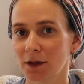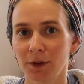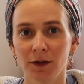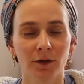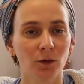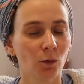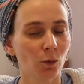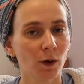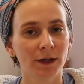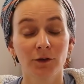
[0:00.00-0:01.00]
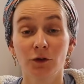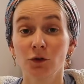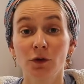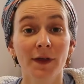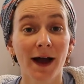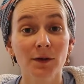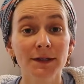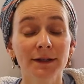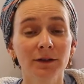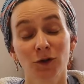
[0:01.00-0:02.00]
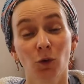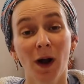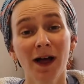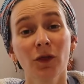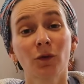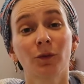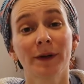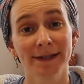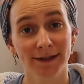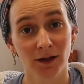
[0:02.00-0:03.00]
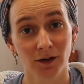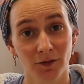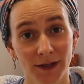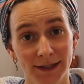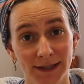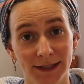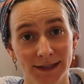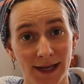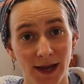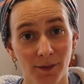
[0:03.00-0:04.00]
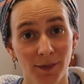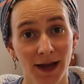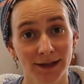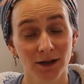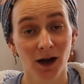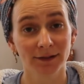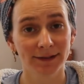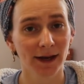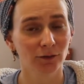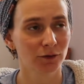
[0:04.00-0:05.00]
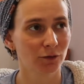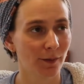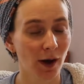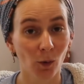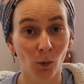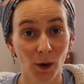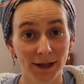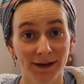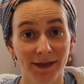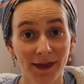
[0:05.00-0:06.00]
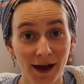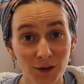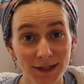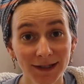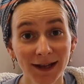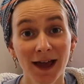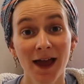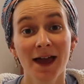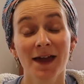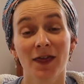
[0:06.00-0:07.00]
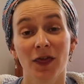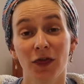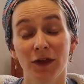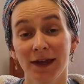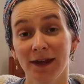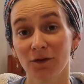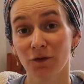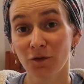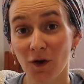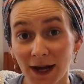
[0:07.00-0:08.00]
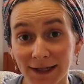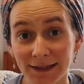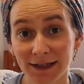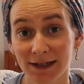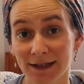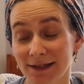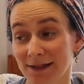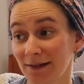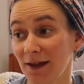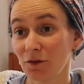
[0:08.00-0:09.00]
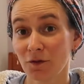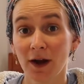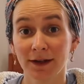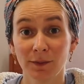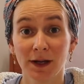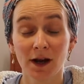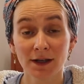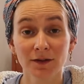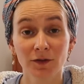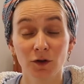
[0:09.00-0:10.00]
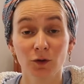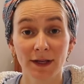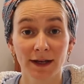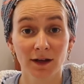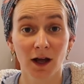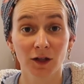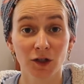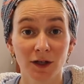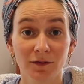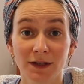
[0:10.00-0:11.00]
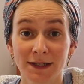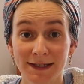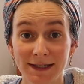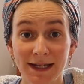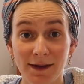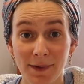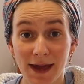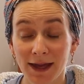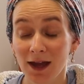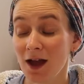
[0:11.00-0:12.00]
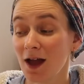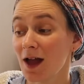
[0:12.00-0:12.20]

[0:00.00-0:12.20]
It could be even one in two thousand. So while the risk of this exam has gone down to about one in a thousand, the findings they find because of the new technology of the C M A,